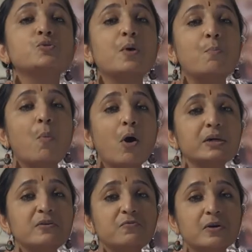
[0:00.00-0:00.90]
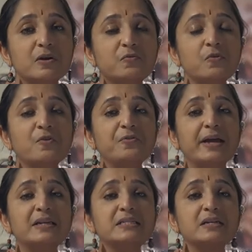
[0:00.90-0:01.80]
to a modern workflow of
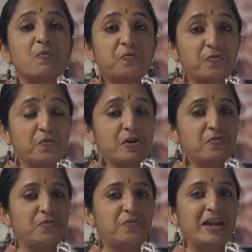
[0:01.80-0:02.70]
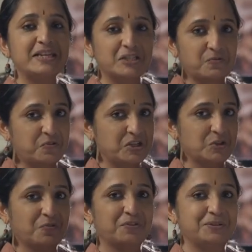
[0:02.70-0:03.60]
editing a full-fledged
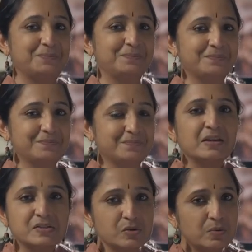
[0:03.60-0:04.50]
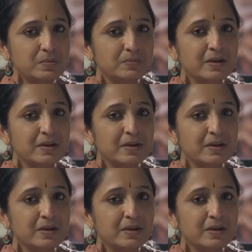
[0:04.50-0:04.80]
feature film. So,